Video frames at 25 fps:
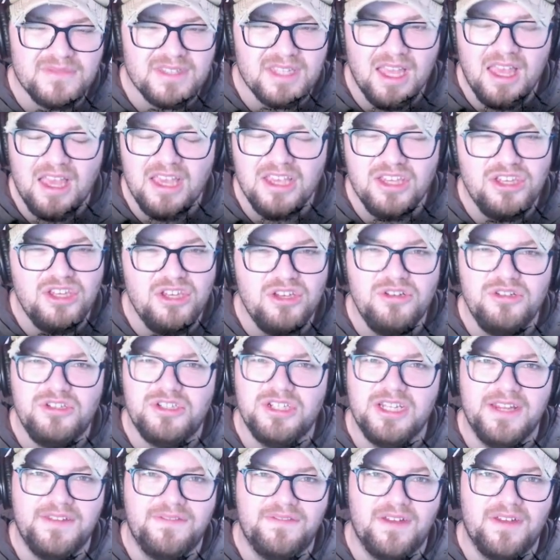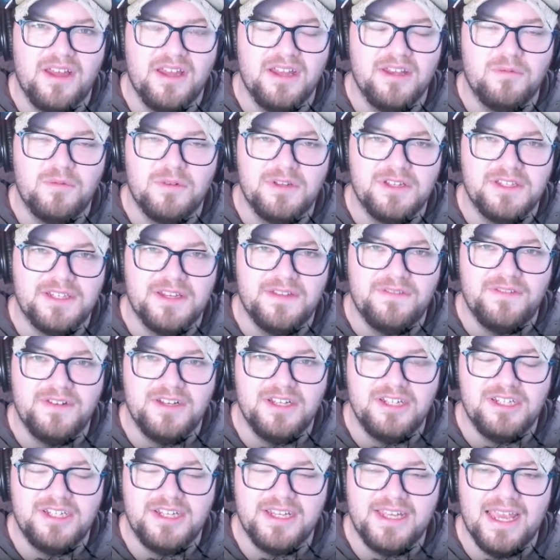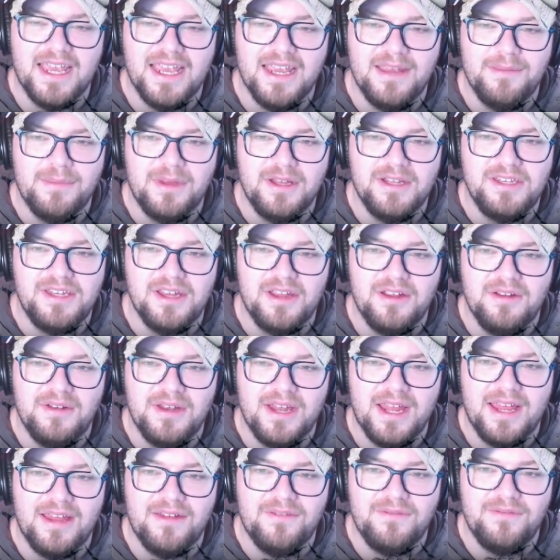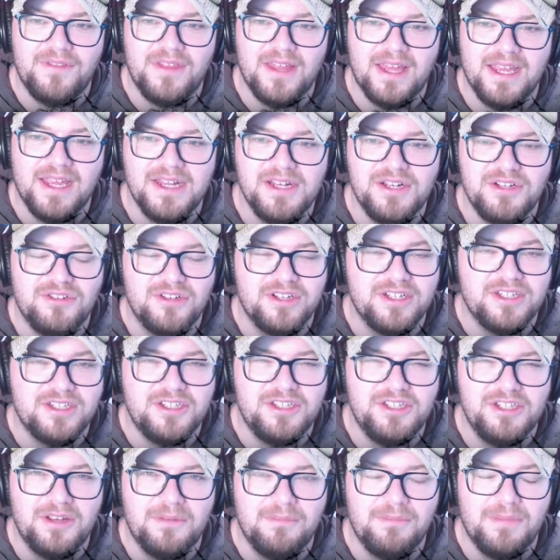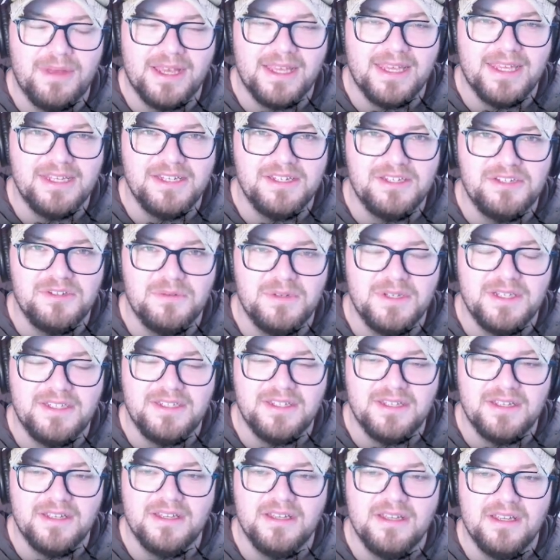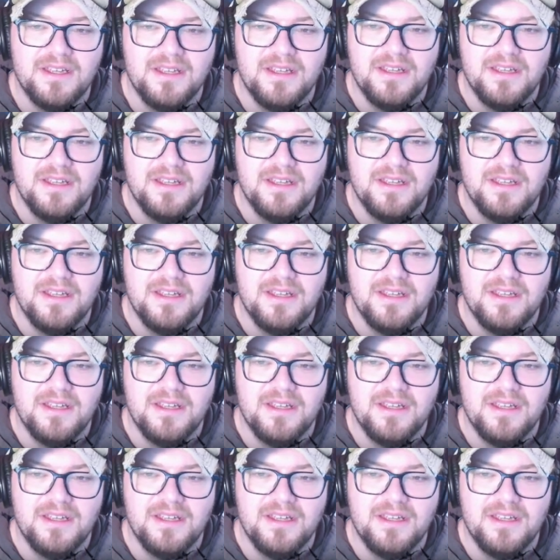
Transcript: I usually find once I've finished a game, I don't have that interest to jump back into it to